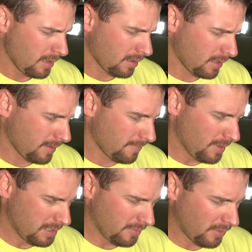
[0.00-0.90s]

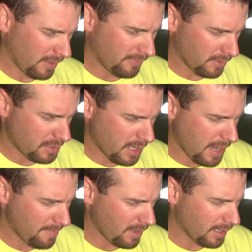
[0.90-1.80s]
This is the very first
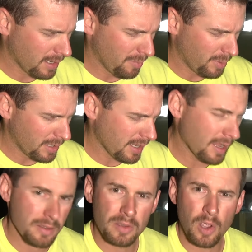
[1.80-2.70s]
time that a company
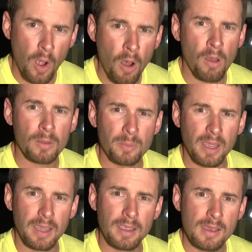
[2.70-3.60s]
has called
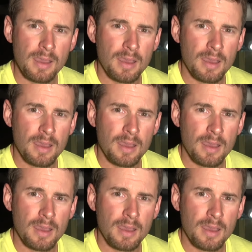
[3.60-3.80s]
me,